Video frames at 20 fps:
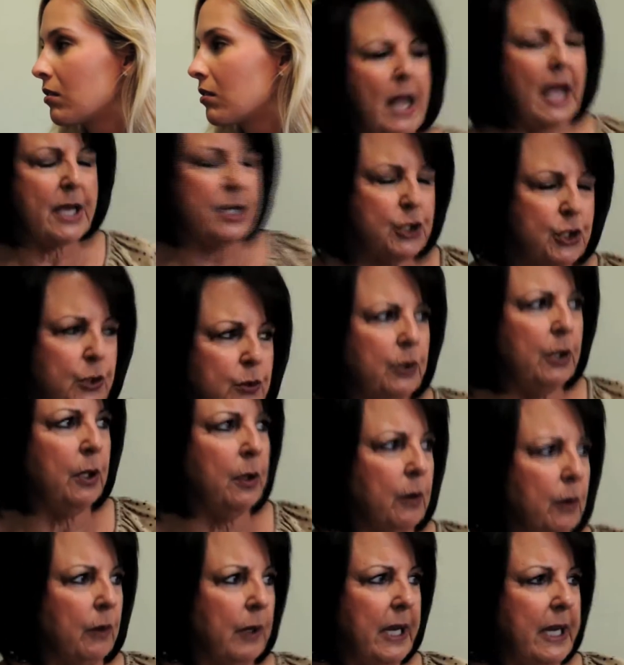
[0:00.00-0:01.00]
As you
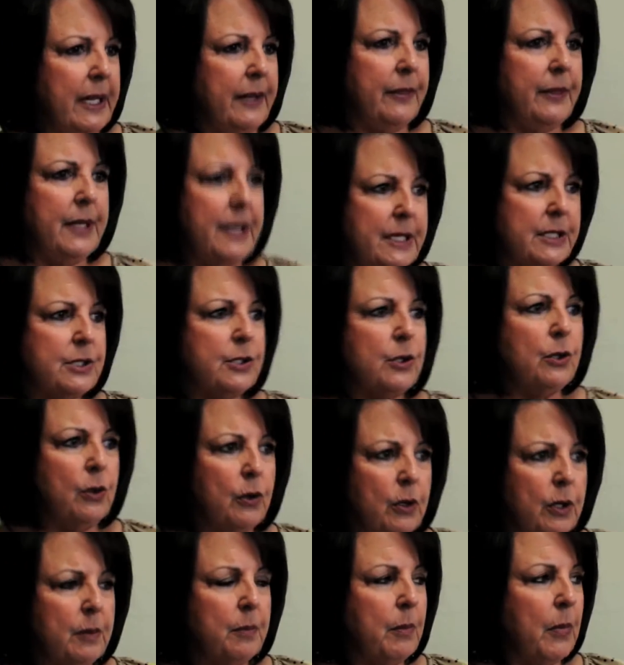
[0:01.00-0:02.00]
know, in this
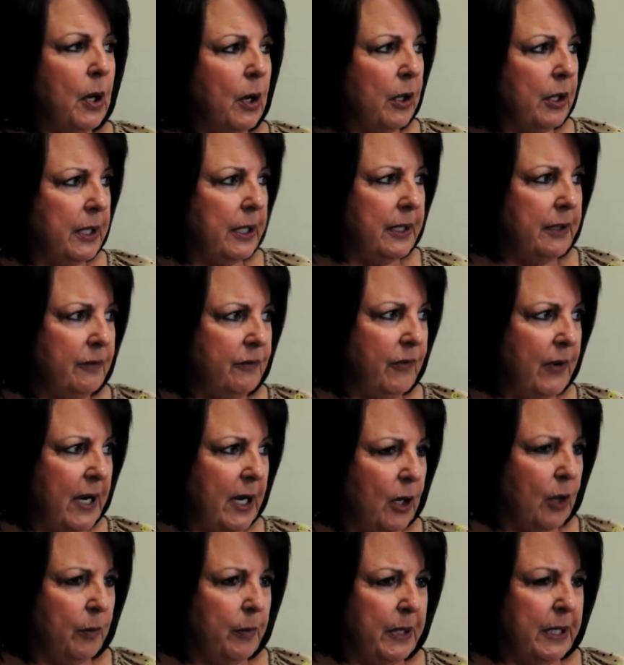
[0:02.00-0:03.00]
current market
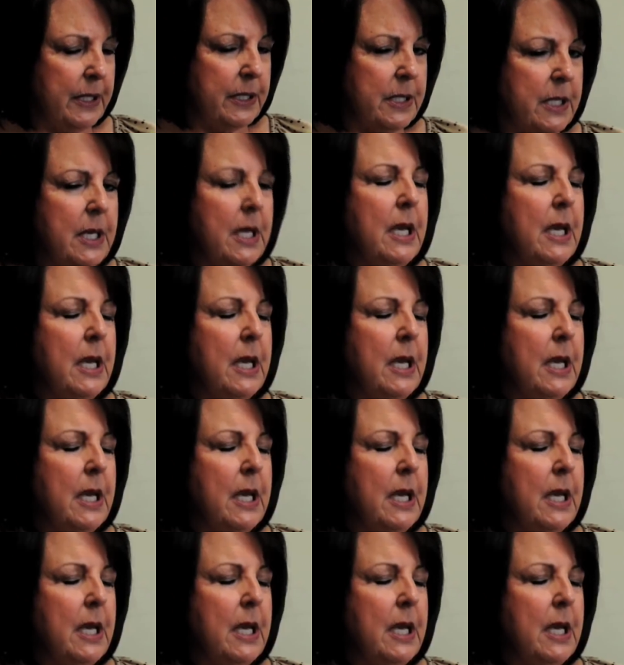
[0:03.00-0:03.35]
environment,